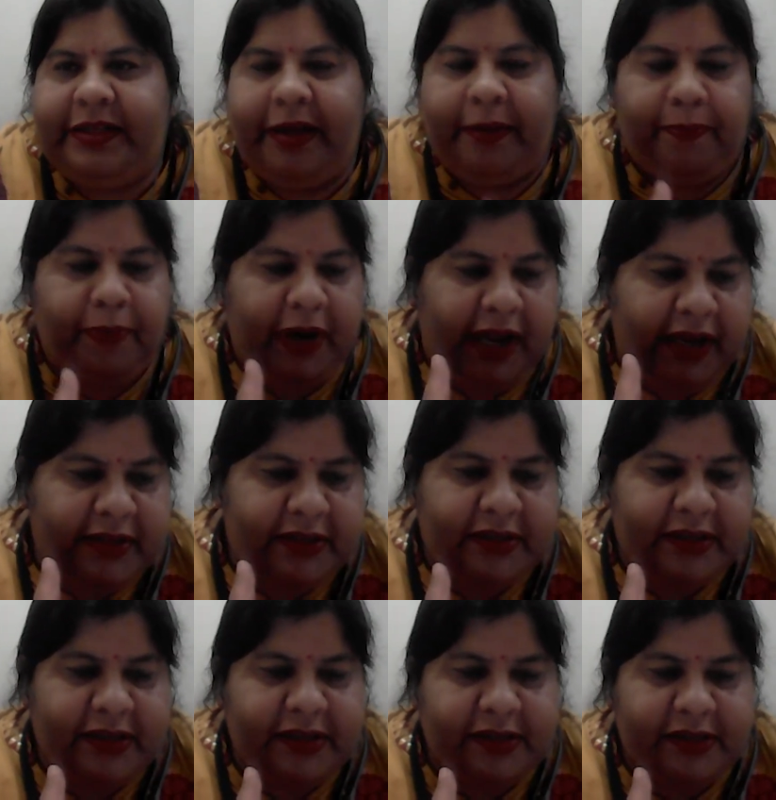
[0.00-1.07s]
the
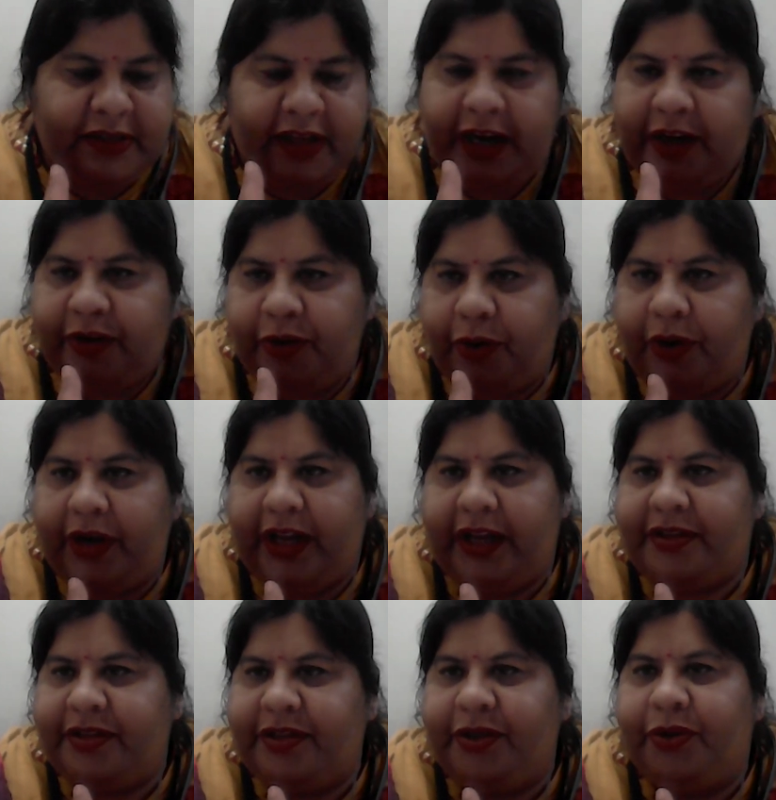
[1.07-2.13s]
appliances, the
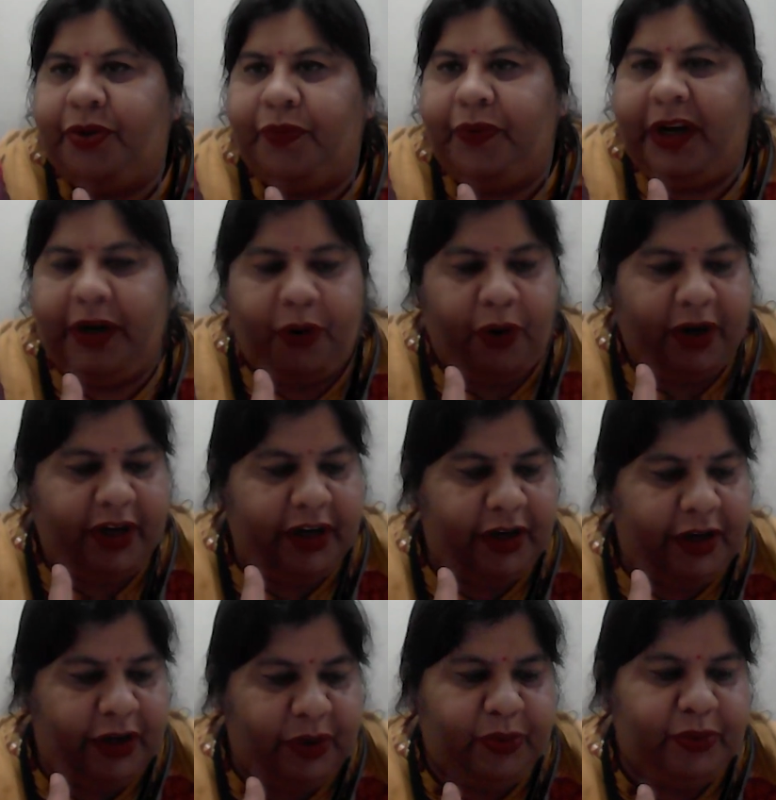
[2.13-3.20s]
electronics, when not
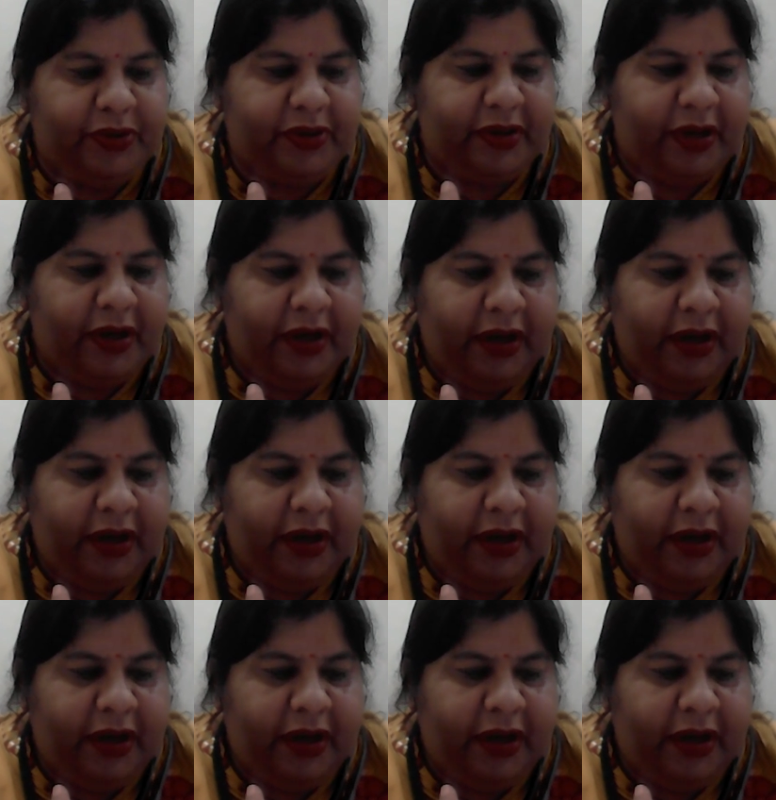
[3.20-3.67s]
in use.